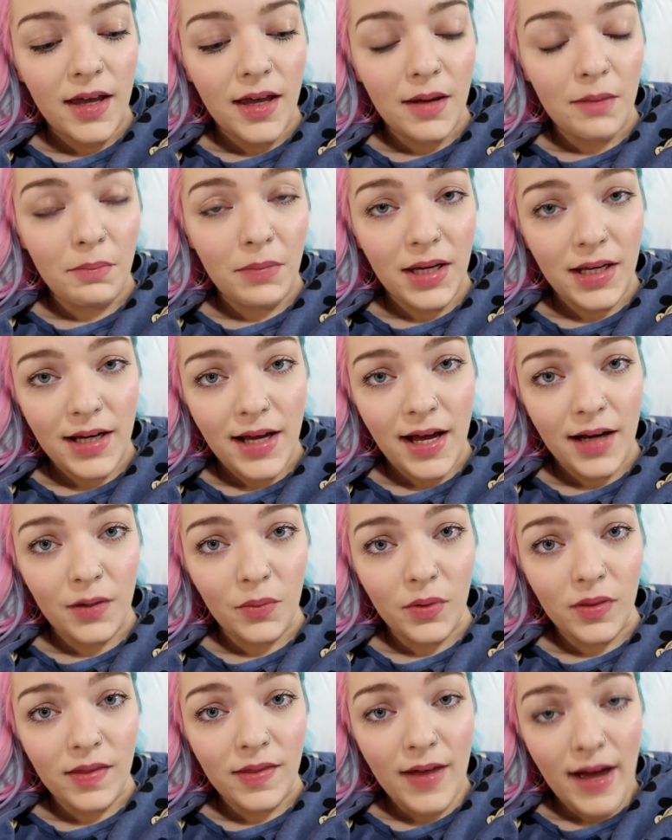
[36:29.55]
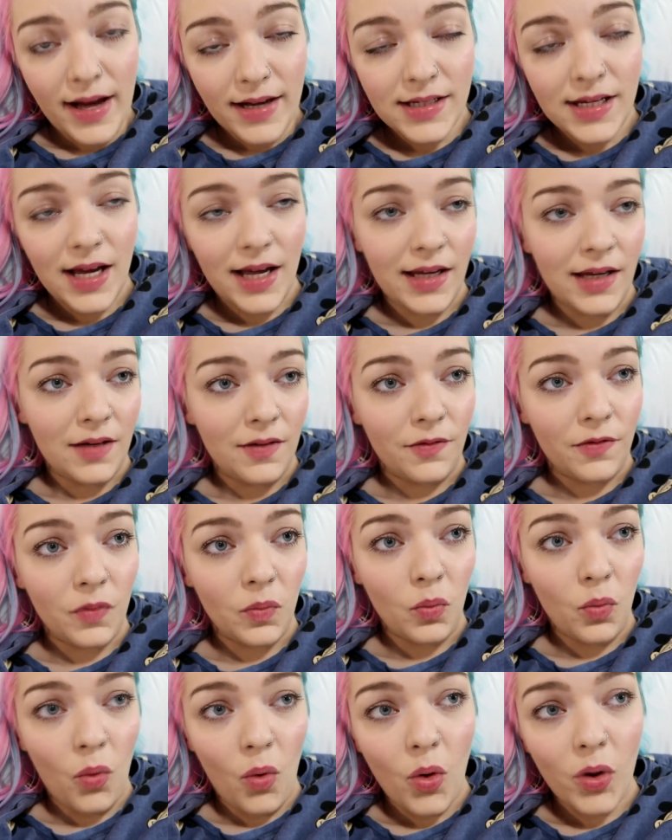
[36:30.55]
And me and Hannah were that tired
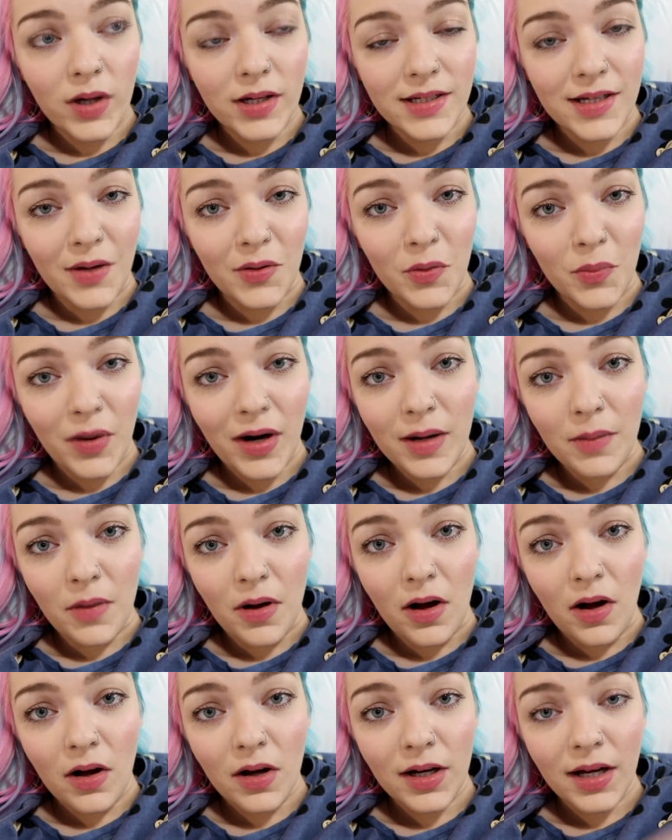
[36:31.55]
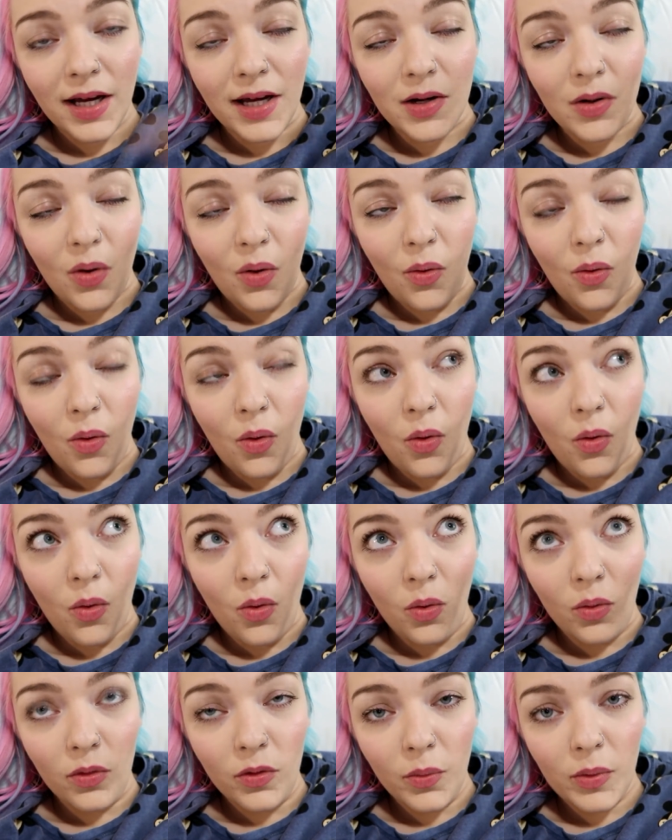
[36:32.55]
from walking down to Primark and
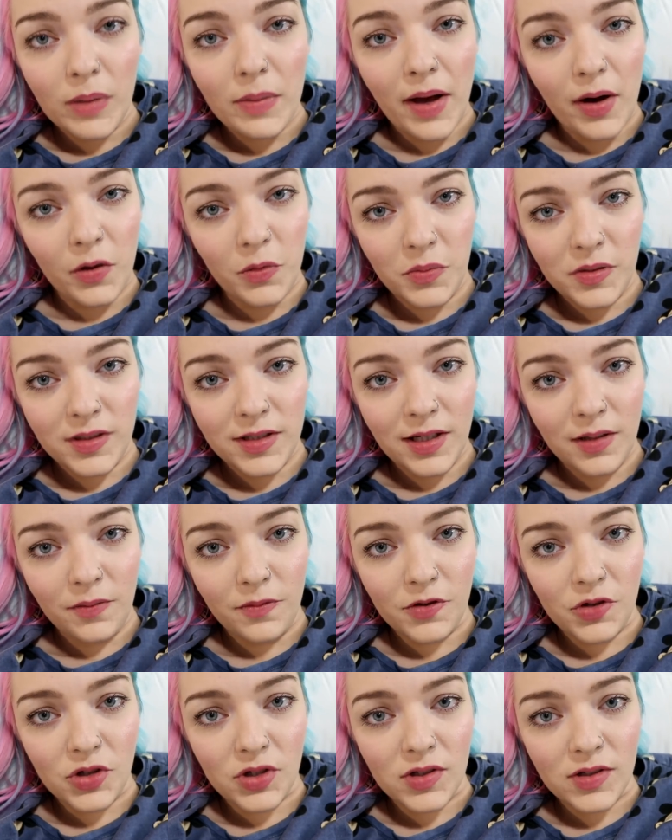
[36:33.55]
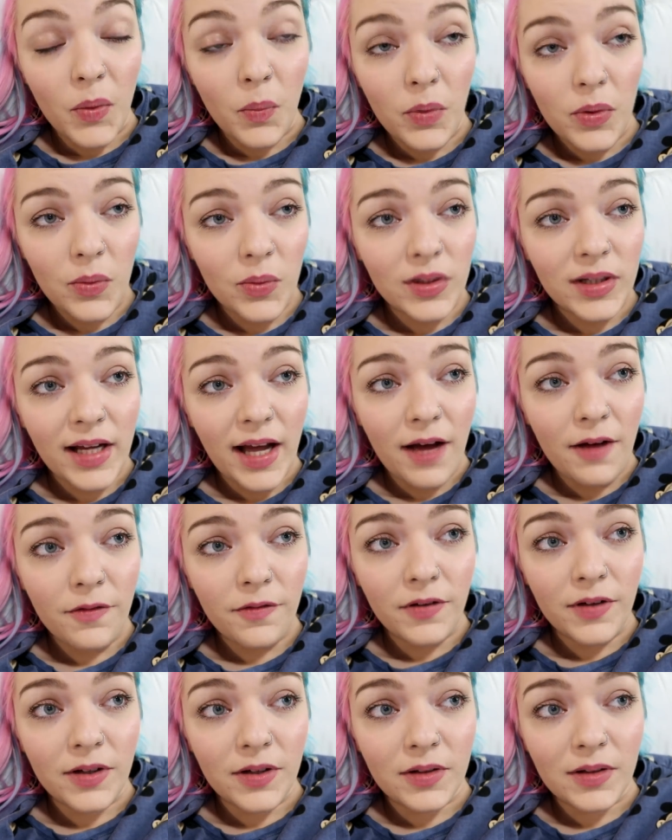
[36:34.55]
all the way back up to Selfridges. And we were in the
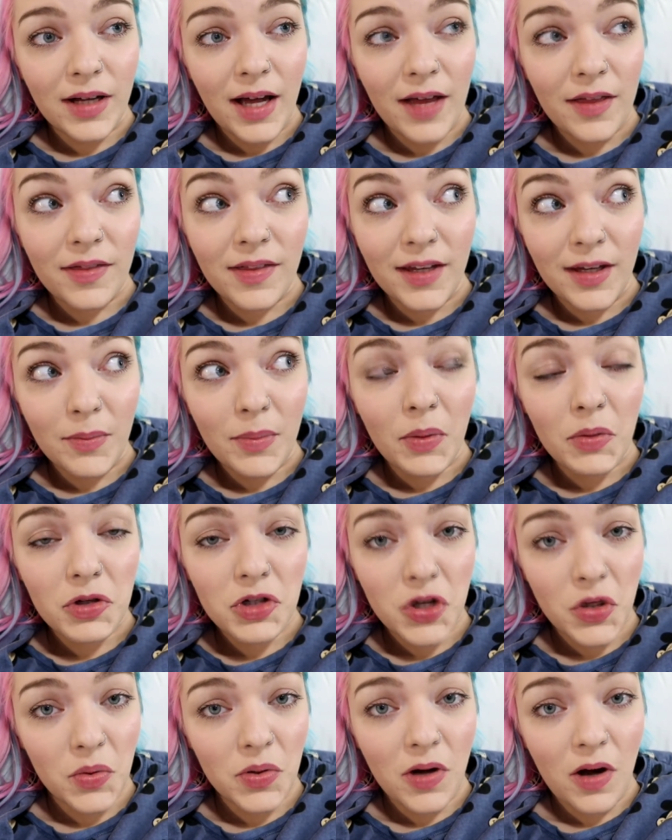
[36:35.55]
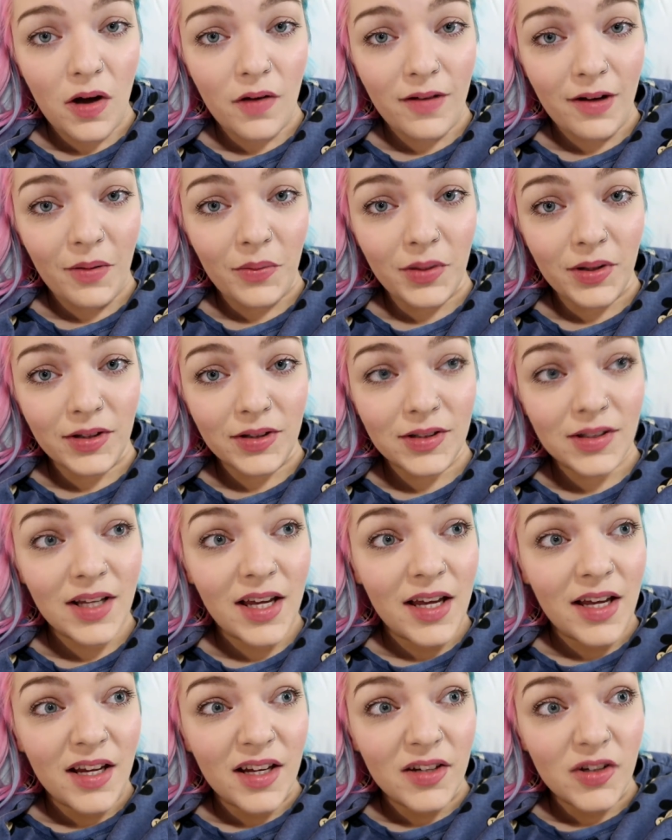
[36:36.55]
cafe for, I think, about 2.5 hours,
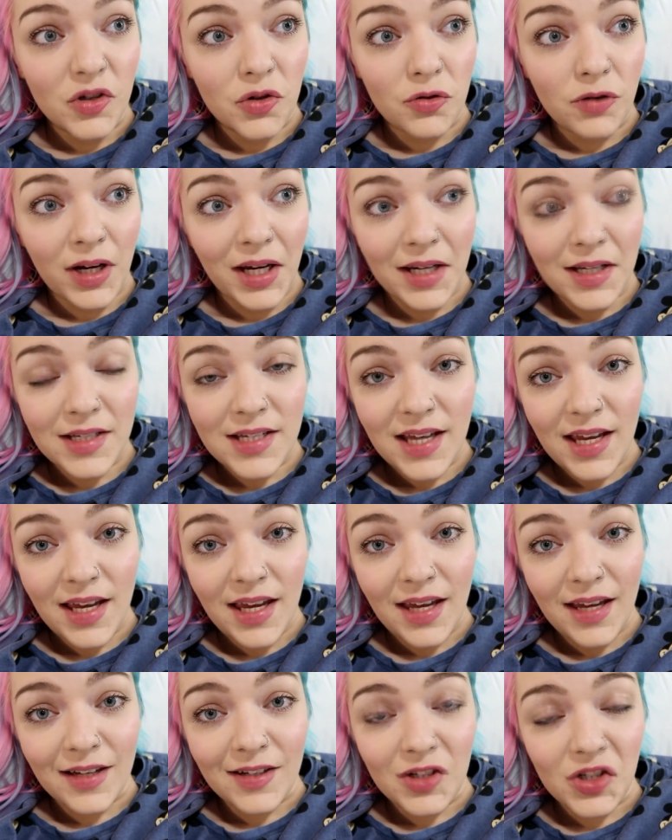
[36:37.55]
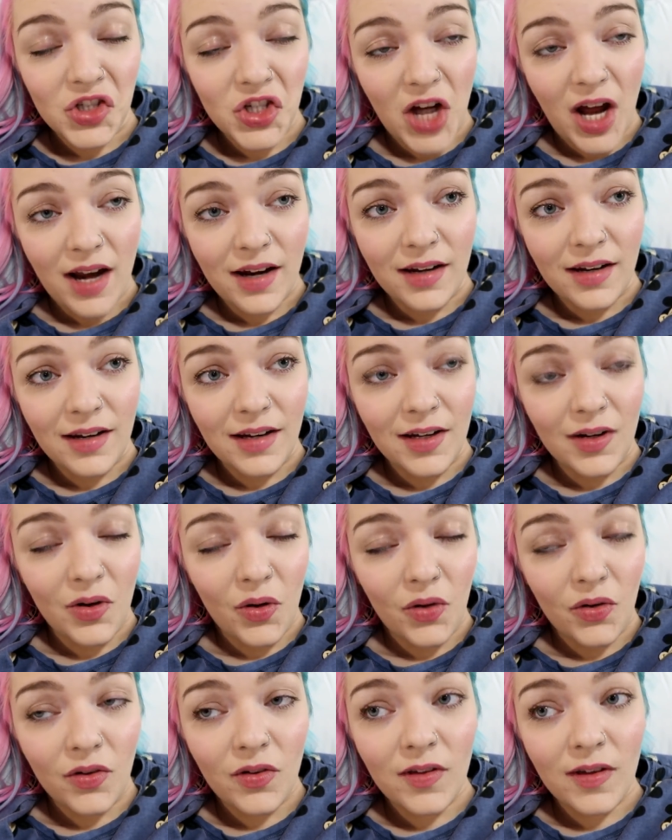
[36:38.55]
just drinking tea and chatting. And
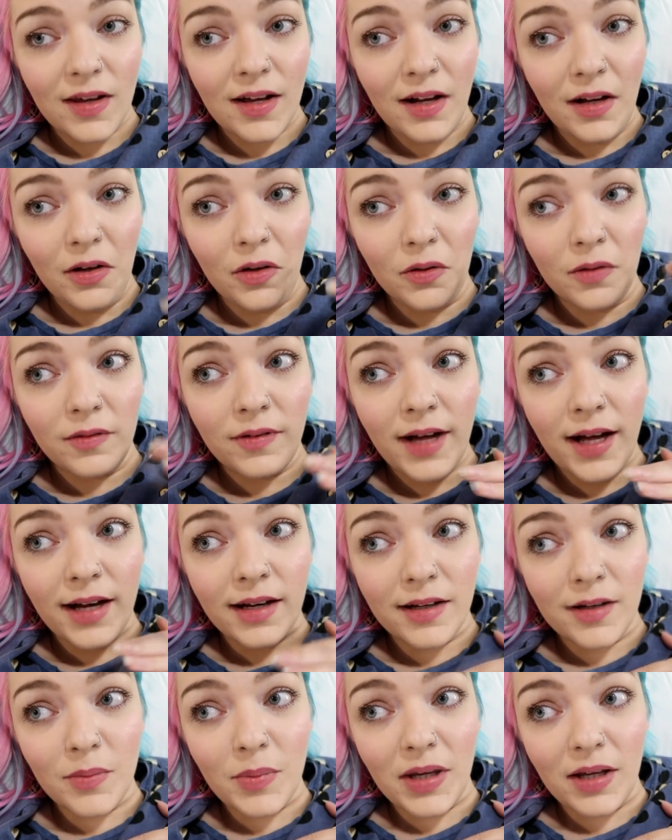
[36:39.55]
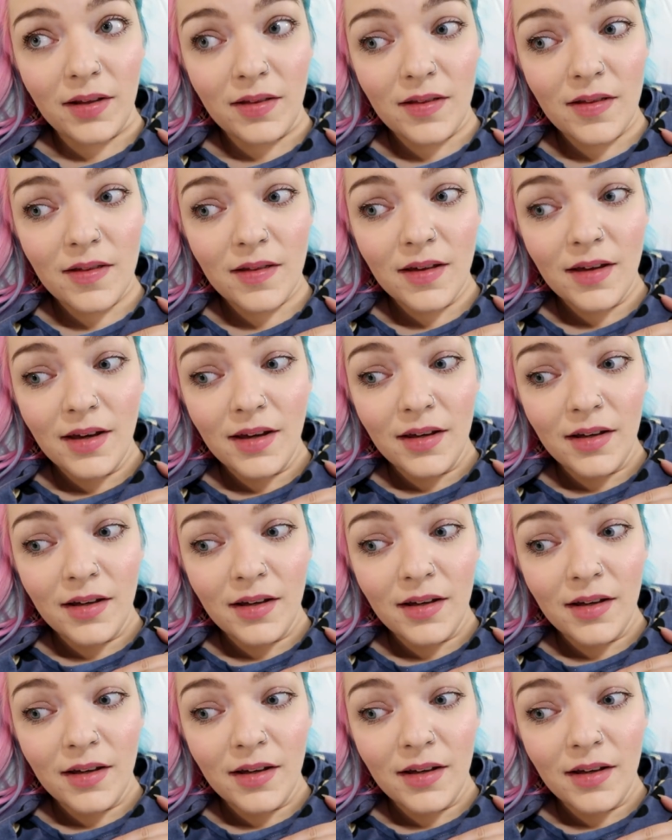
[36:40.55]
honestly, I love Hannah to bits.